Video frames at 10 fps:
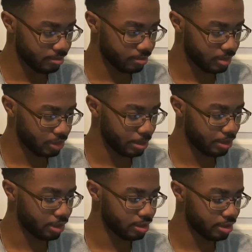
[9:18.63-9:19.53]

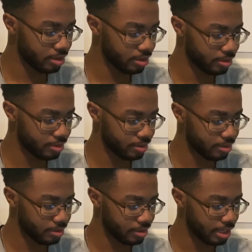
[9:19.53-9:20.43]
Number 13.
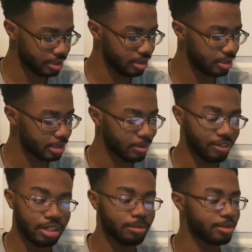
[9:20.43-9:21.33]
That's my favorite
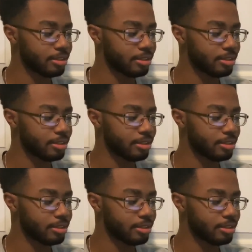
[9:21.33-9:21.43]
number.